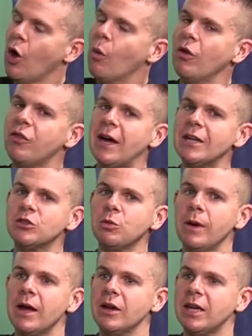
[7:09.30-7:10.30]
Well, that's
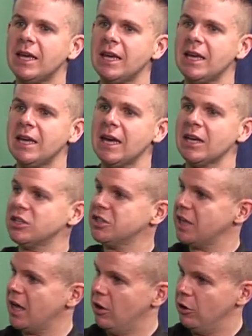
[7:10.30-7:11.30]
where he
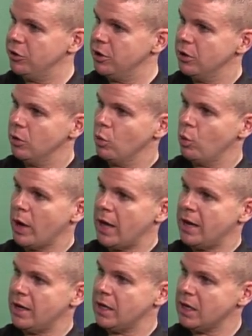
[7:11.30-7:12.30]
excelled yeah.
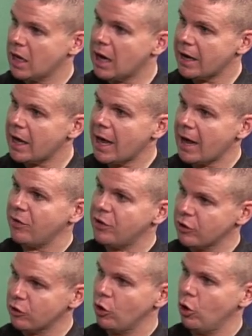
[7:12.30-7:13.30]
when he kind of had
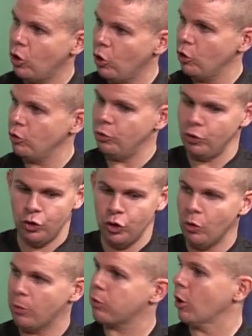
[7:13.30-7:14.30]
this whole
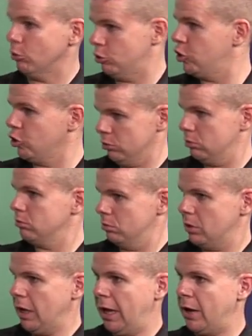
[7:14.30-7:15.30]
new approach
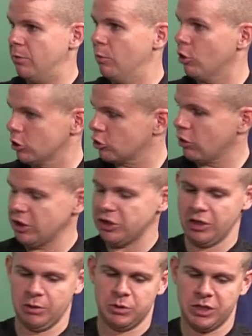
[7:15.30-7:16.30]
and more trust
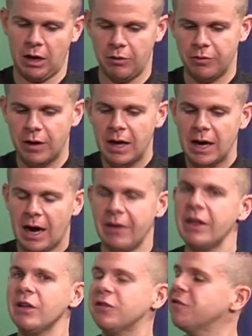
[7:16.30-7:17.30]
in himself. Yeah. I
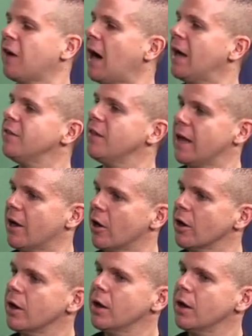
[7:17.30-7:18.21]
think he's fine there.